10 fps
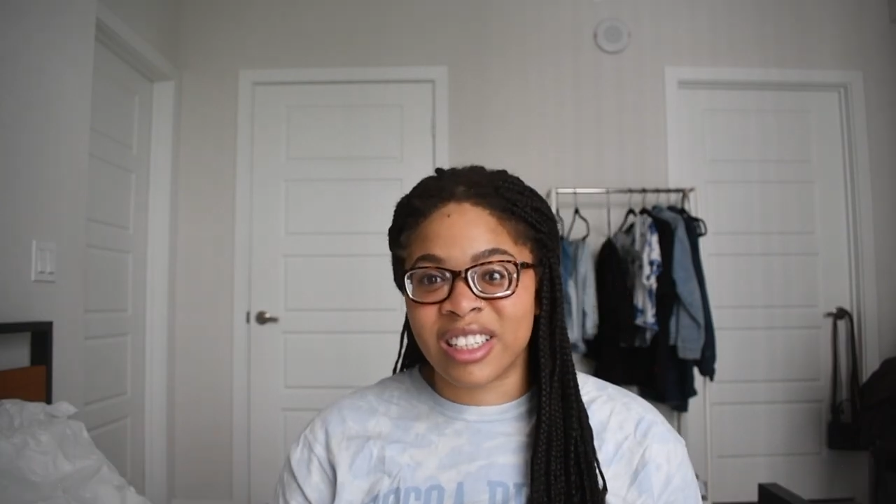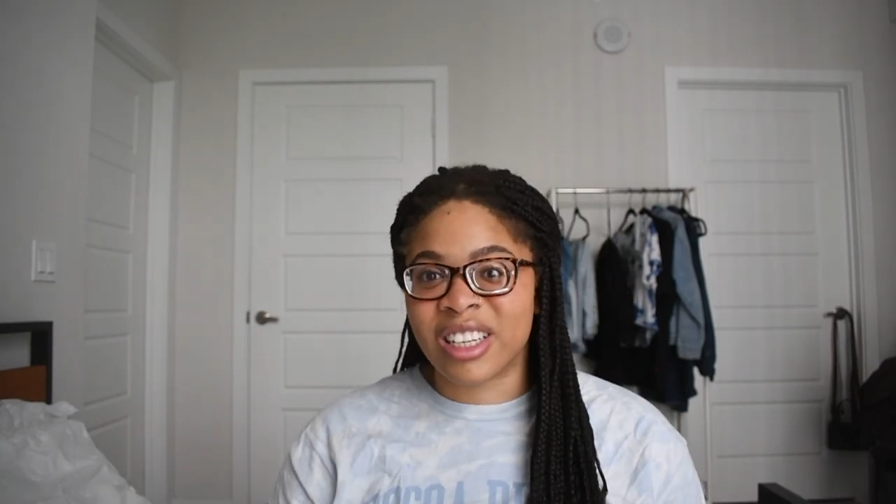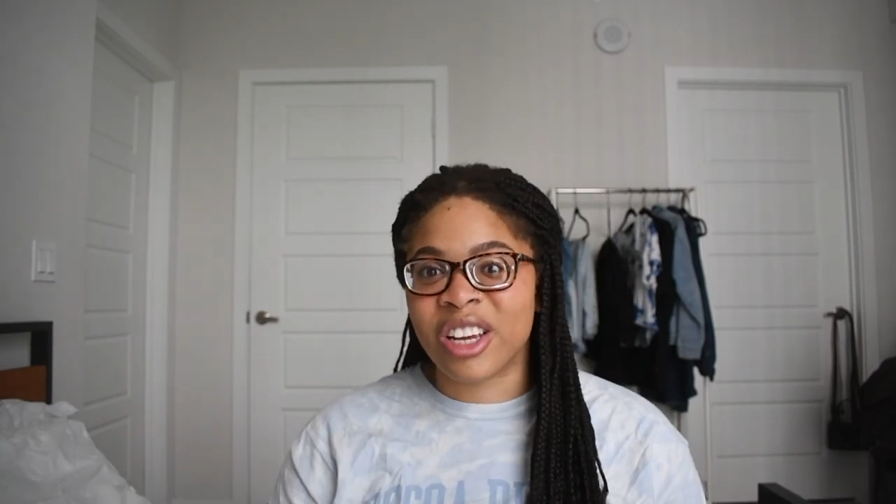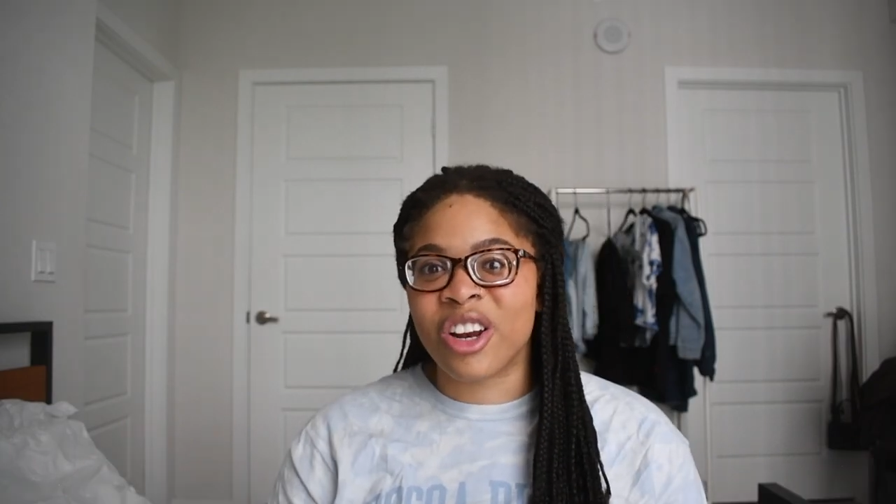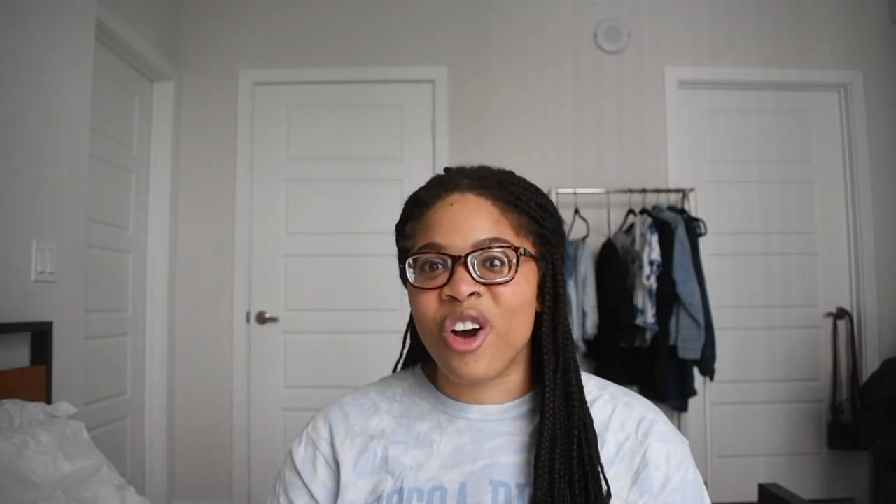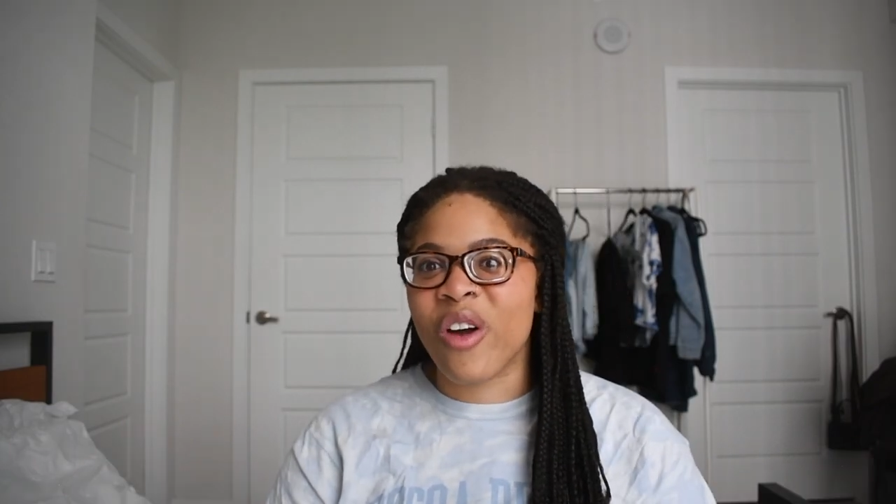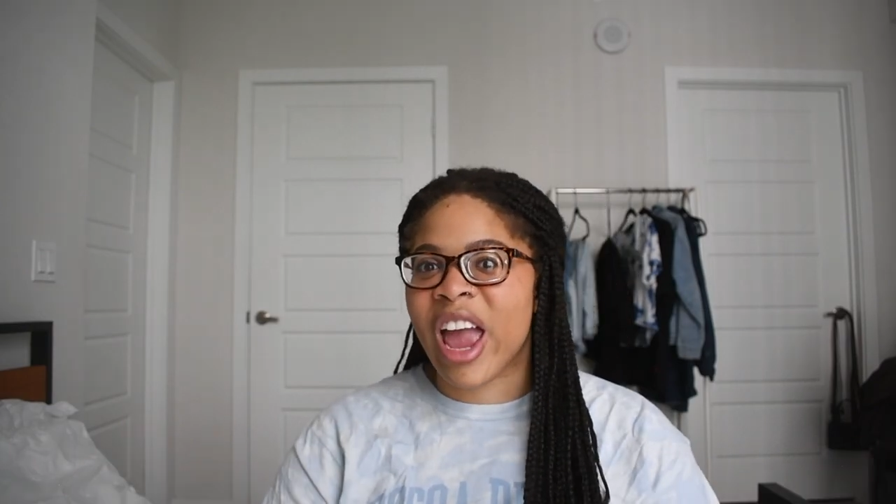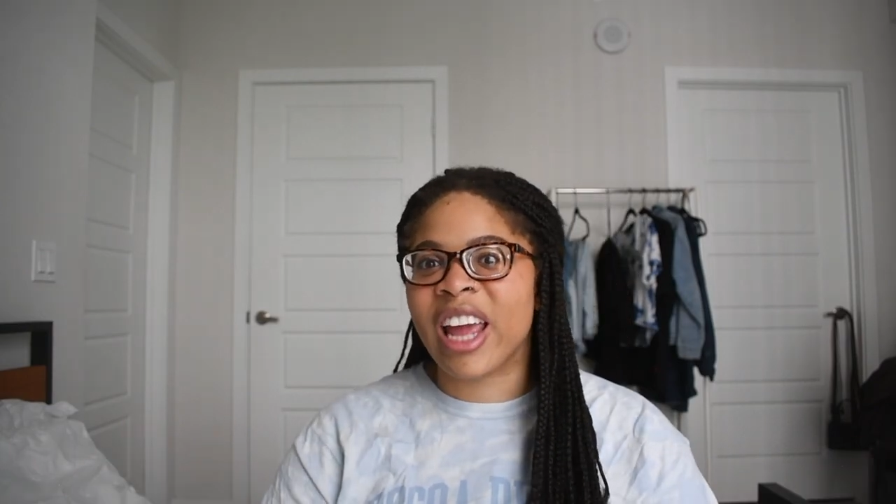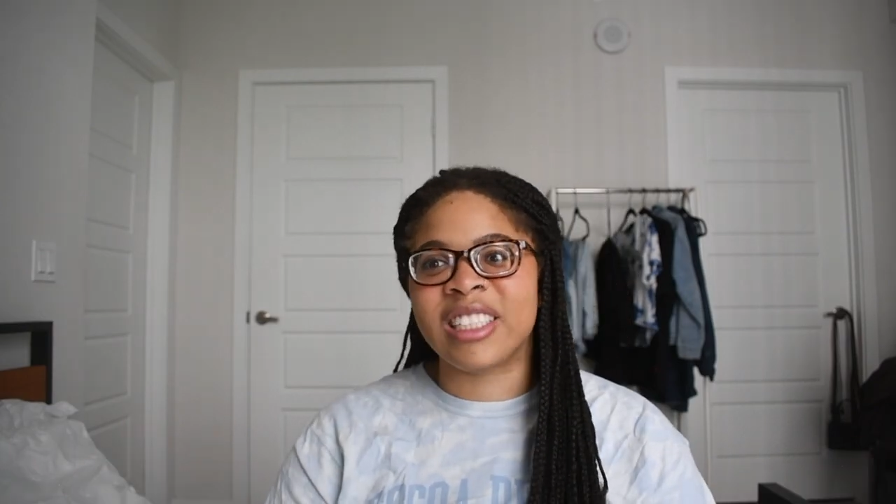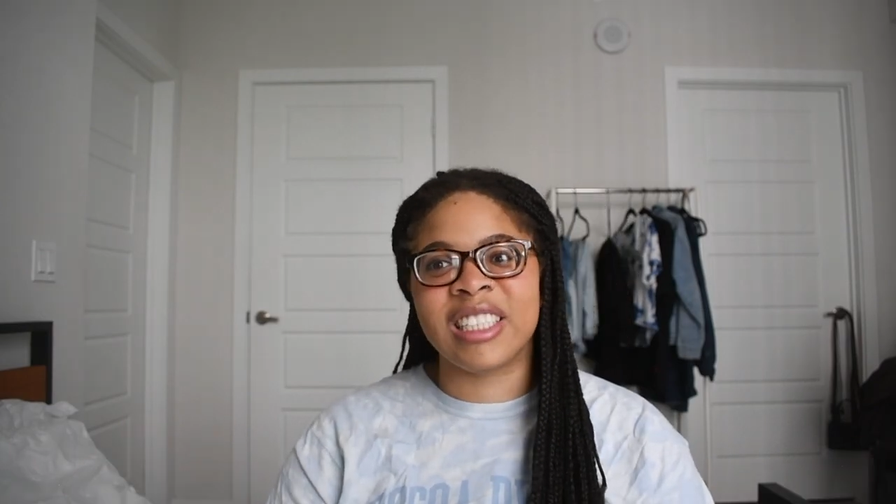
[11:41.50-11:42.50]
you know,
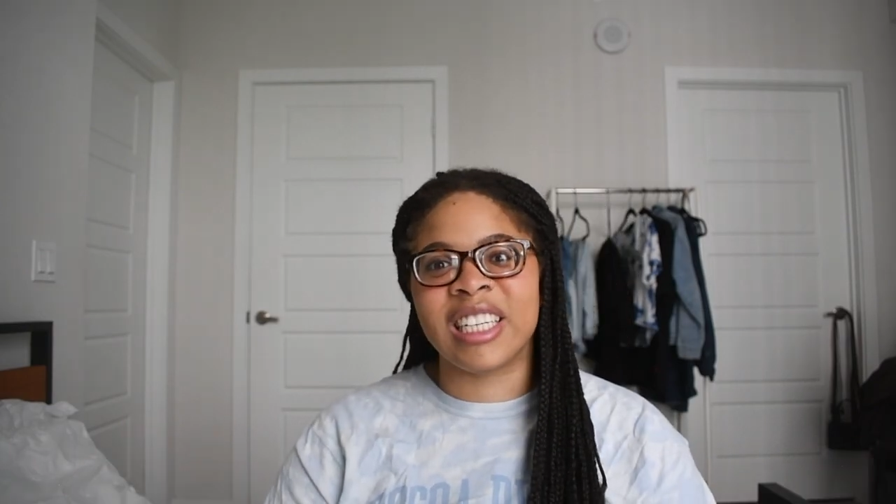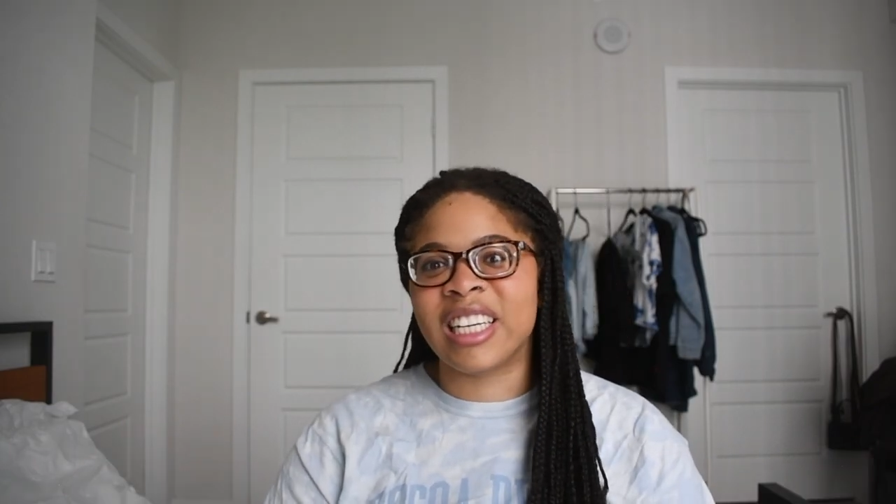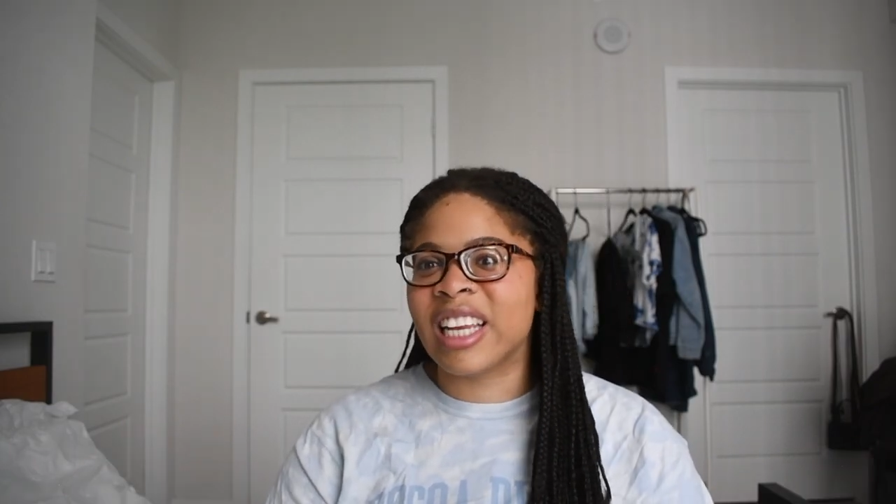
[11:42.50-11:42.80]
HD